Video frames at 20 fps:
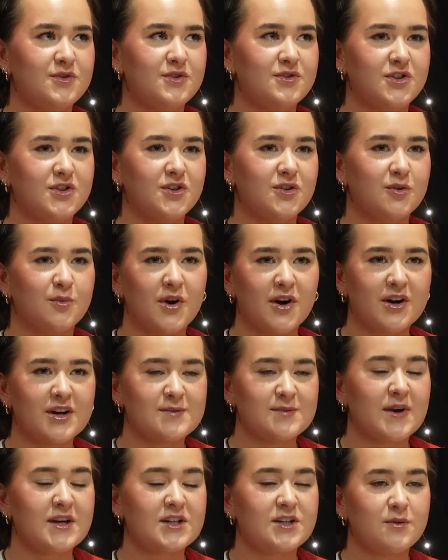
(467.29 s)
do the work,
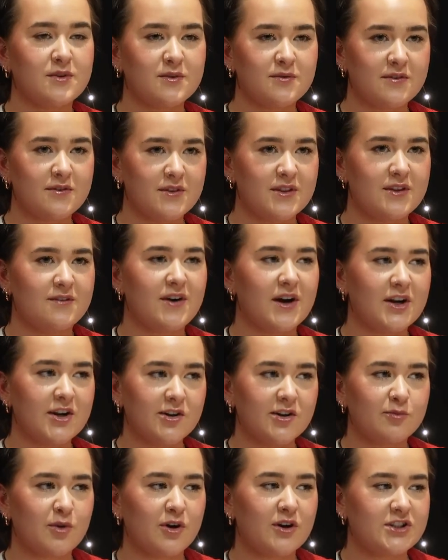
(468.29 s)
especially with the final
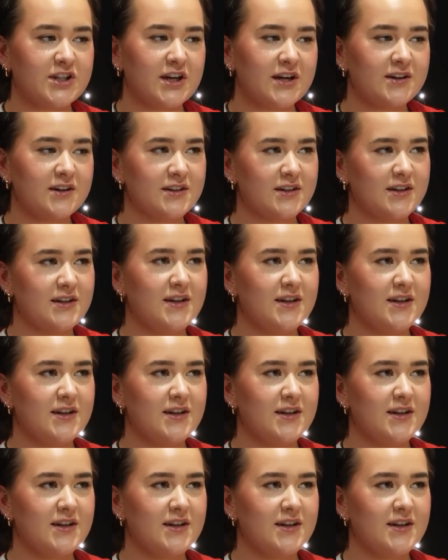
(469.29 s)
year project.